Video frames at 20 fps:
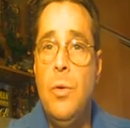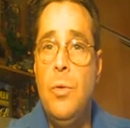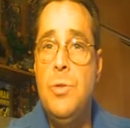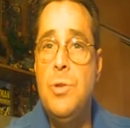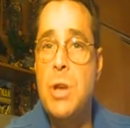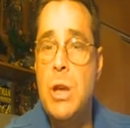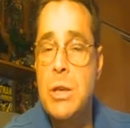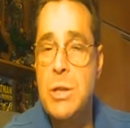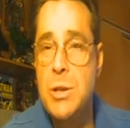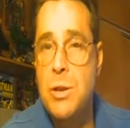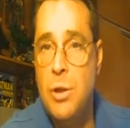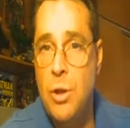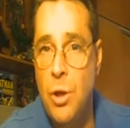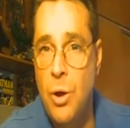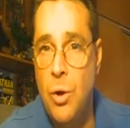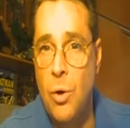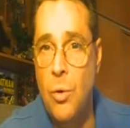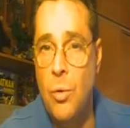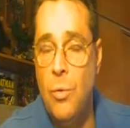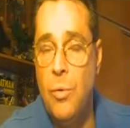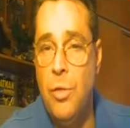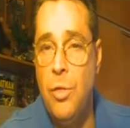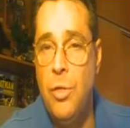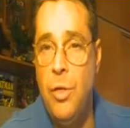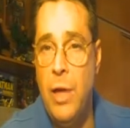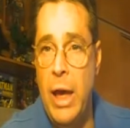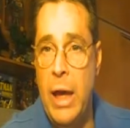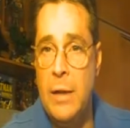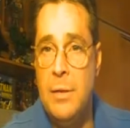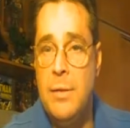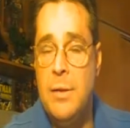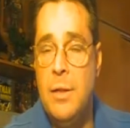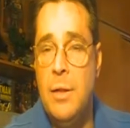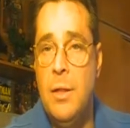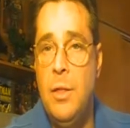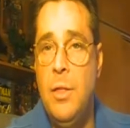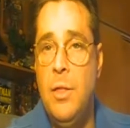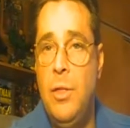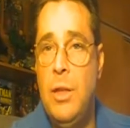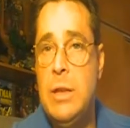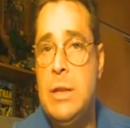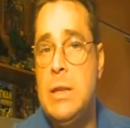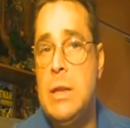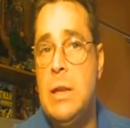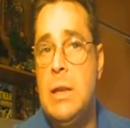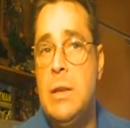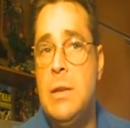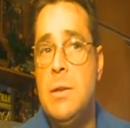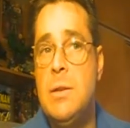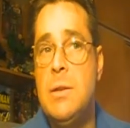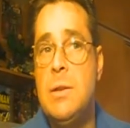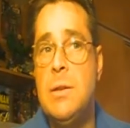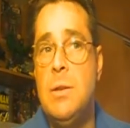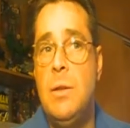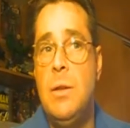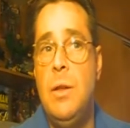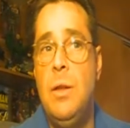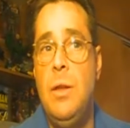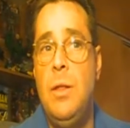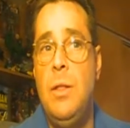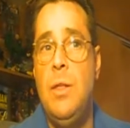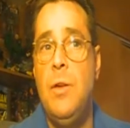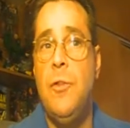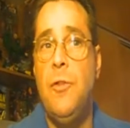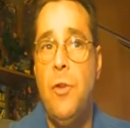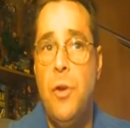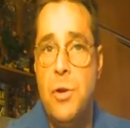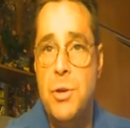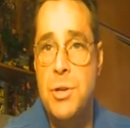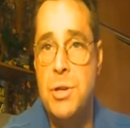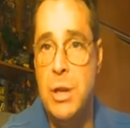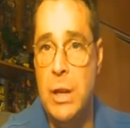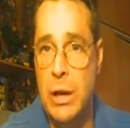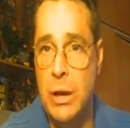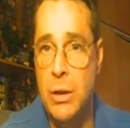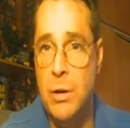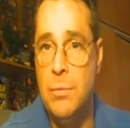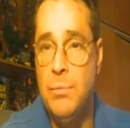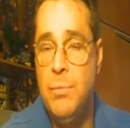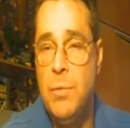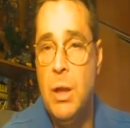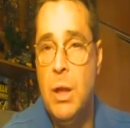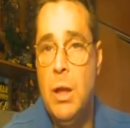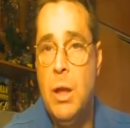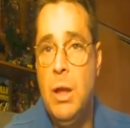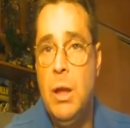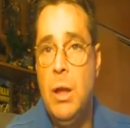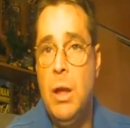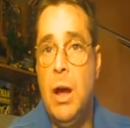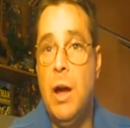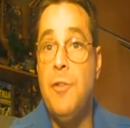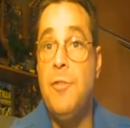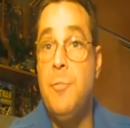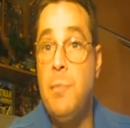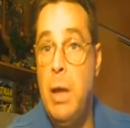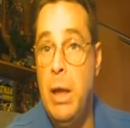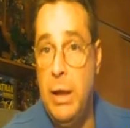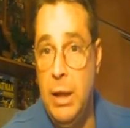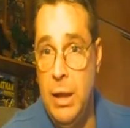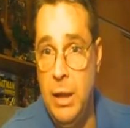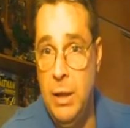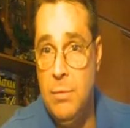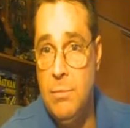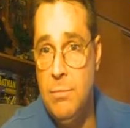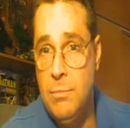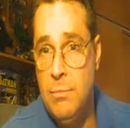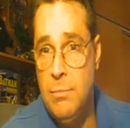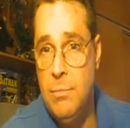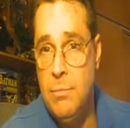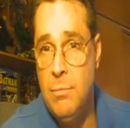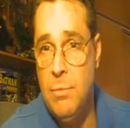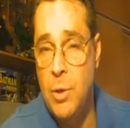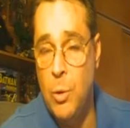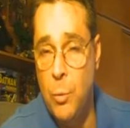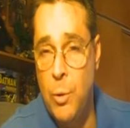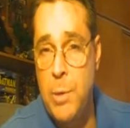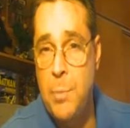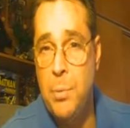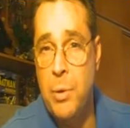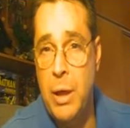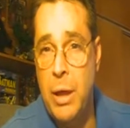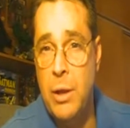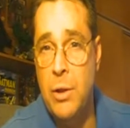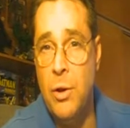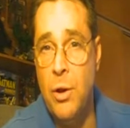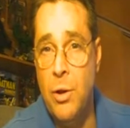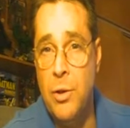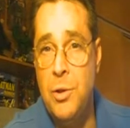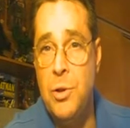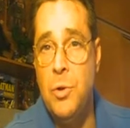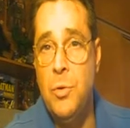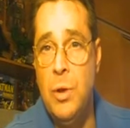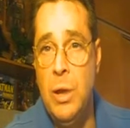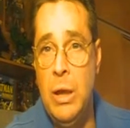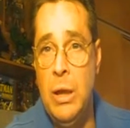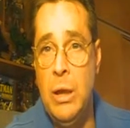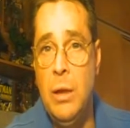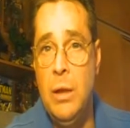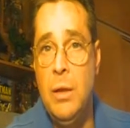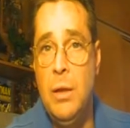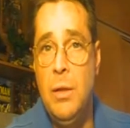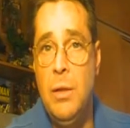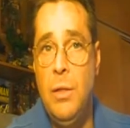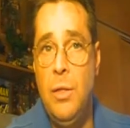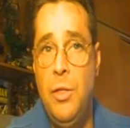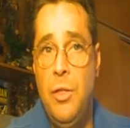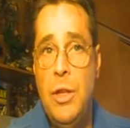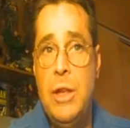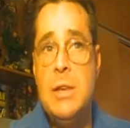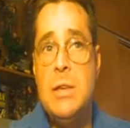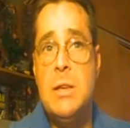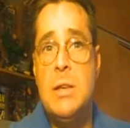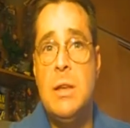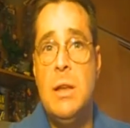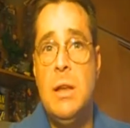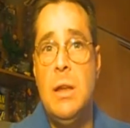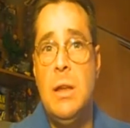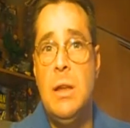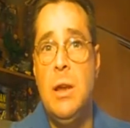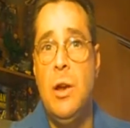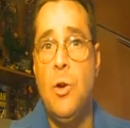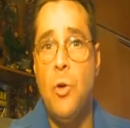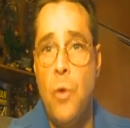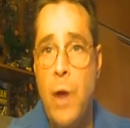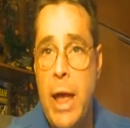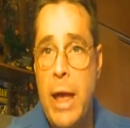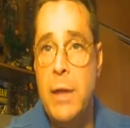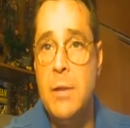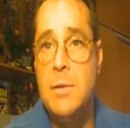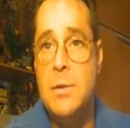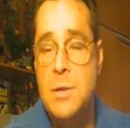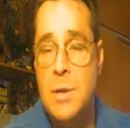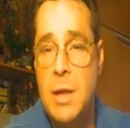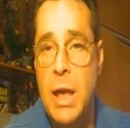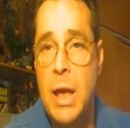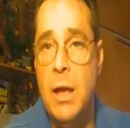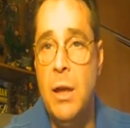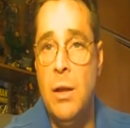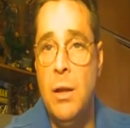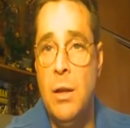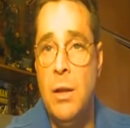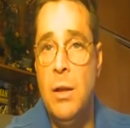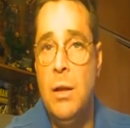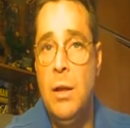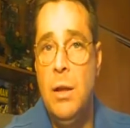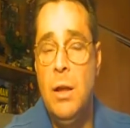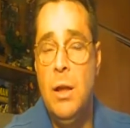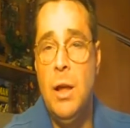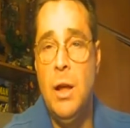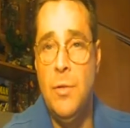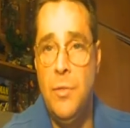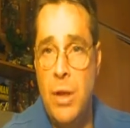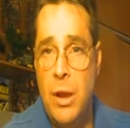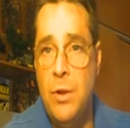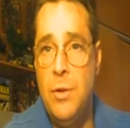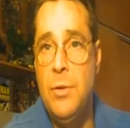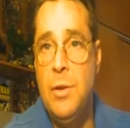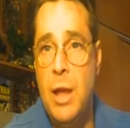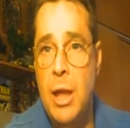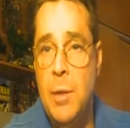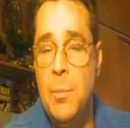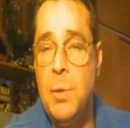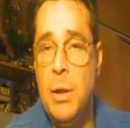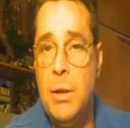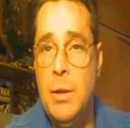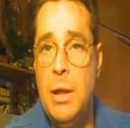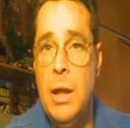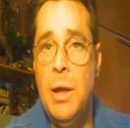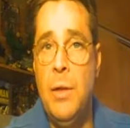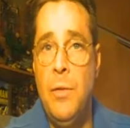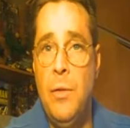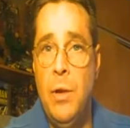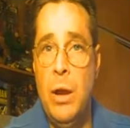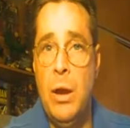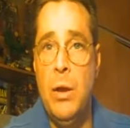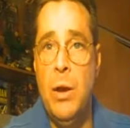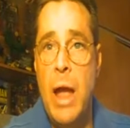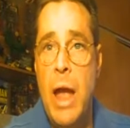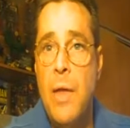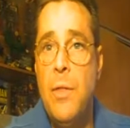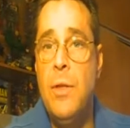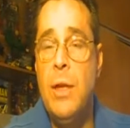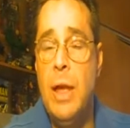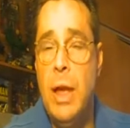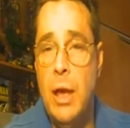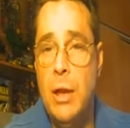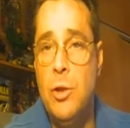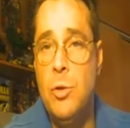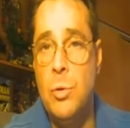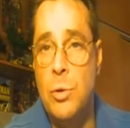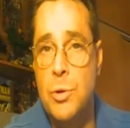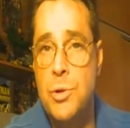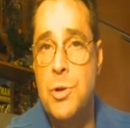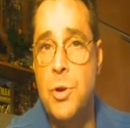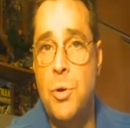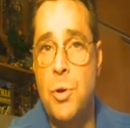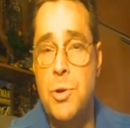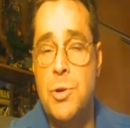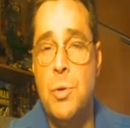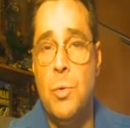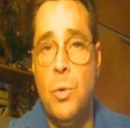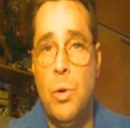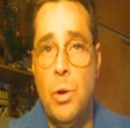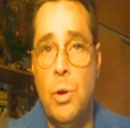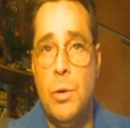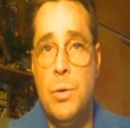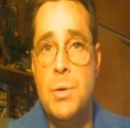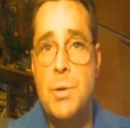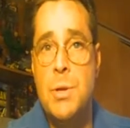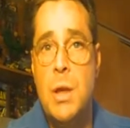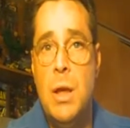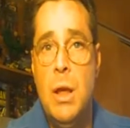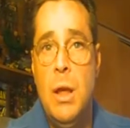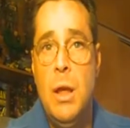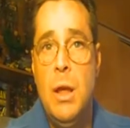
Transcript: just know that this is the first year of many that we plan on doing this grand scale of entertainment down there at the annual George Awards